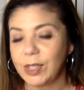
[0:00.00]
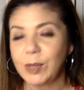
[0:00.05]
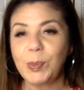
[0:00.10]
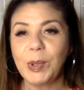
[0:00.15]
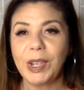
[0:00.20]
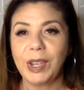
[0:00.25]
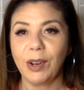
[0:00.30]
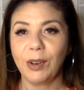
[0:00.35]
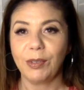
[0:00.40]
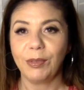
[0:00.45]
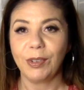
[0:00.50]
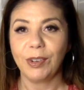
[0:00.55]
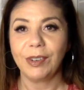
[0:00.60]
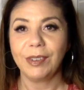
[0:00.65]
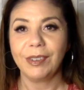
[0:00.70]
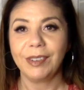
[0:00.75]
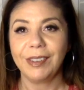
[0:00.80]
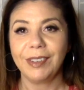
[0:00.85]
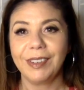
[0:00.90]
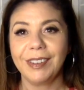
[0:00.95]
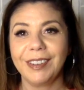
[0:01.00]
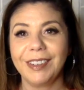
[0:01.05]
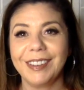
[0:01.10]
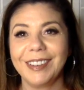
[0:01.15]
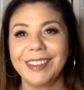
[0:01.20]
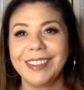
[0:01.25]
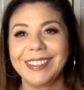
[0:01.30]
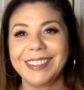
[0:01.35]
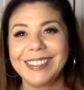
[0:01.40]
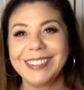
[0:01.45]
be careful.
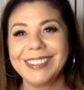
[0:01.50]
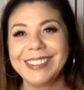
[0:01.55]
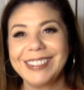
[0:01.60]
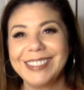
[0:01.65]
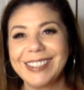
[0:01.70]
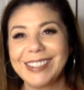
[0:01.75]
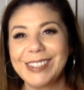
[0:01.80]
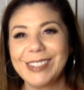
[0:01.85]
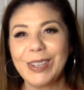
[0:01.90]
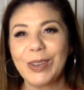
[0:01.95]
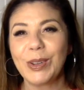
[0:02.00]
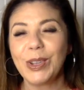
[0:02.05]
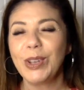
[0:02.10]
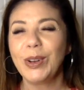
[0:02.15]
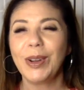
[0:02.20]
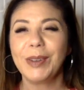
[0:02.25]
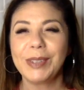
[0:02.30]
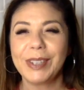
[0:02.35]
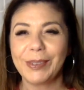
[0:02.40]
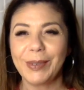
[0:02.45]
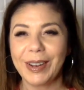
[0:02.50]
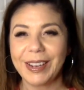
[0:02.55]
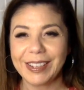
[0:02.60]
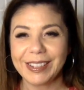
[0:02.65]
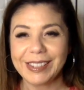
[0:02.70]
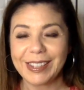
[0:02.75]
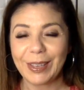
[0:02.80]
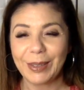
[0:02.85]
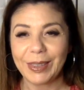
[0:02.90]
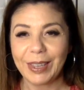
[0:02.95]
Just don't, you don't have to
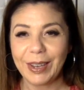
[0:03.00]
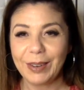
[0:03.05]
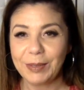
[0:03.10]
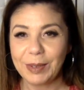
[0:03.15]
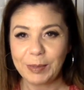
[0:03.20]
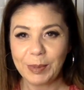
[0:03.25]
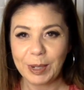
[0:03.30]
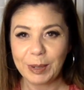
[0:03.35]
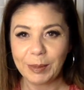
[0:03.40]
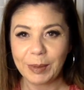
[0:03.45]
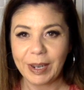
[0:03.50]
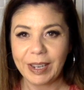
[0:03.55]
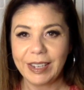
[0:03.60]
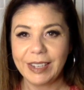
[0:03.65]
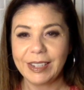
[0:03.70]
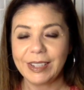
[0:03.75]
reconcile with everybody, right?